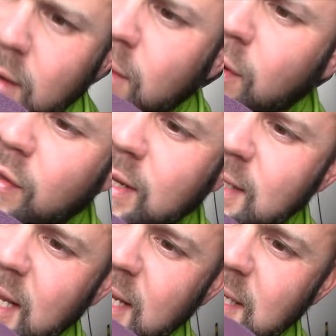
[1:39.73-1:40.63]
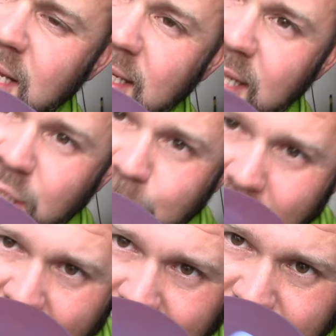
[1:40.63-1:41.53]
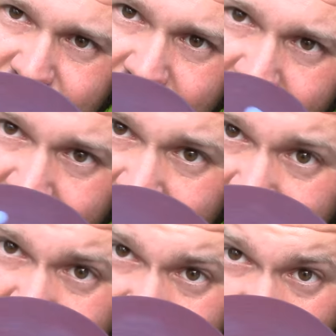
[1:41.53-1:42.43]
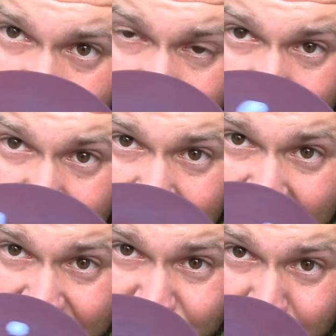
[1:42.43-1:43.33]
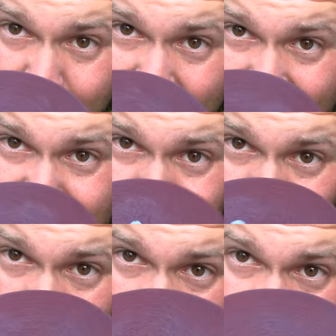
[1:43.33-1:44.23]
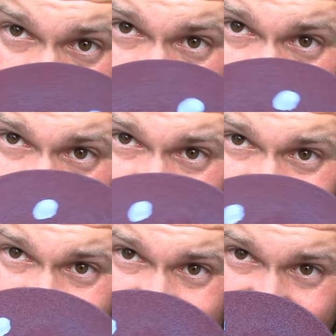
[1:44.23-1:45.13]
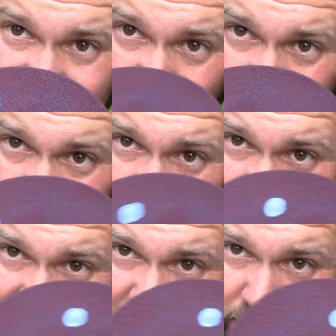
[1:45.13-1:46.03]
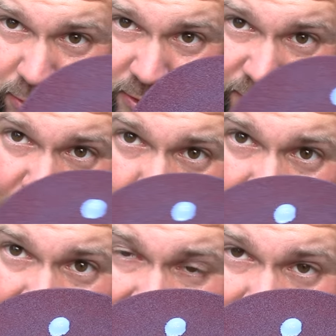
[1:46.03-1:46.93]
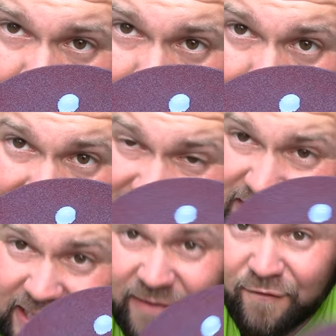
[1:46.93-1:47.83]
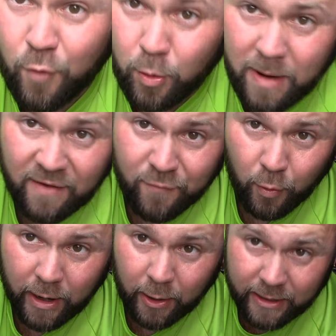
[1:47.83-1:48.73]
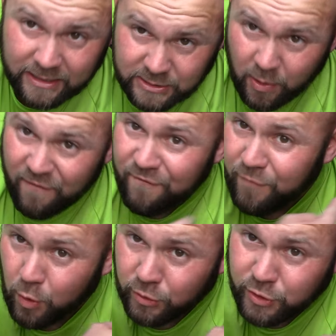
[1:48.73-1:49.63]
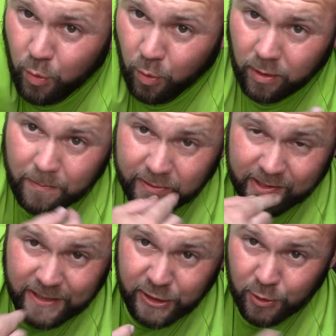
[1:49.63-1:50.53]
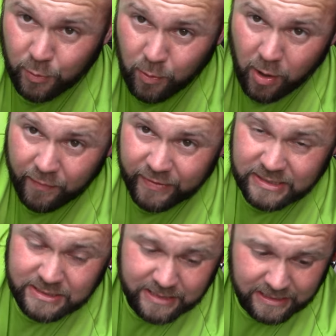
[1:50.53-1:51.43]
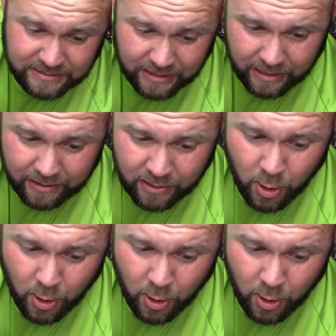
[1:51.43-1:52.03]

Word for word: what are these, the six inch pads? uh, after the pad is primed, this is all I use for a basically 4x4 area. So a full door I'm going to do on this Tesla